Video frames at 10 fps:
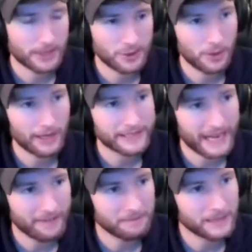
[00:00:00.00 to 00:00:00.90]
you want to
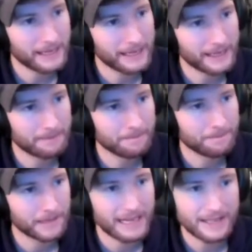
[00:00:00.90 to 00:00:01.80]
have playing.
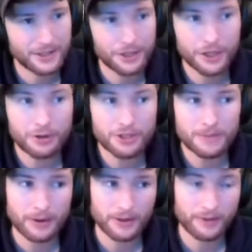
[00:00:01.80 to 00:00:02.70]
It has a huge
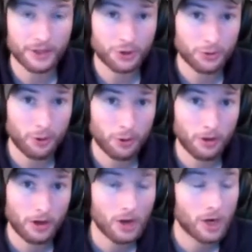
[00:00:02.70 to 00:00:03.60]
amount of
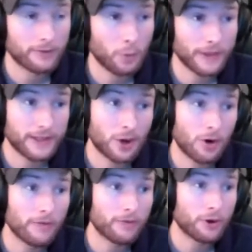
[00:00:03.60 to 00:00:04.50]
control over what the
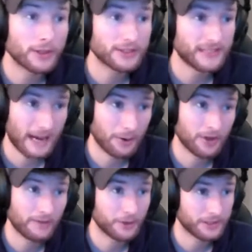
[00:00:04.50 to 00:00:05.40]
overall sound
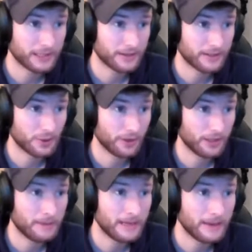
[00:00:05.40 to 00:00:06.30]
of your synth is going to
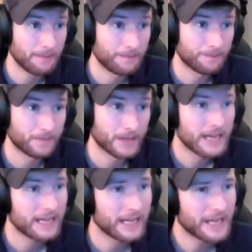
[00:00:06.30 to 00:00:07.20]
be.
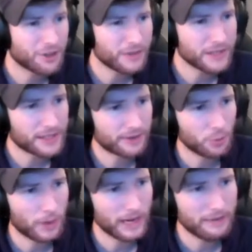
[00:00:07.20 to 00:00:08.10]
Each of these
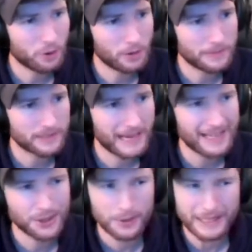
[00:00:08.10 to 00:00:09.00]
different waveforms
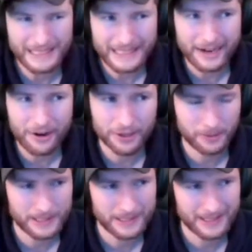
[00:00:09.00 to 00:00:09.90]
has unique
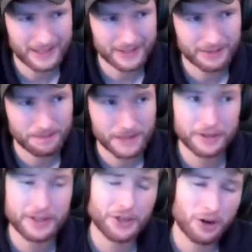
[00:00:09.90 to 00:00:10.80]
characteristics that are
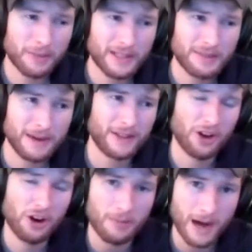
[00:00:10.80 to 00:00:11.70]
determined by the
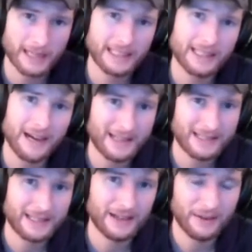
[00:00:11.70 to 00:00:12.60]
harmonic
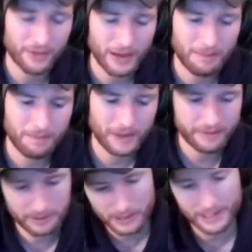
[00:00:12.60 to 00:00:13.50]
content of them in
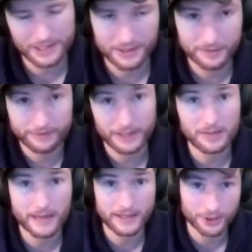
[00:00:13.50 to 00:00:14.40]
relation to the
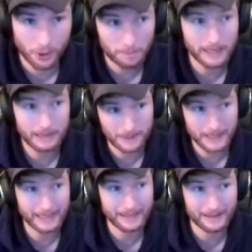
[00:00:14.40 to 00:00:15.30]
fundamental note being
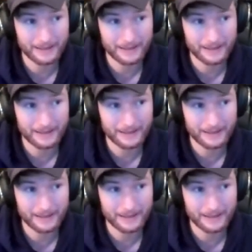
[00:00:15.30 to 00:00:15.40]
played,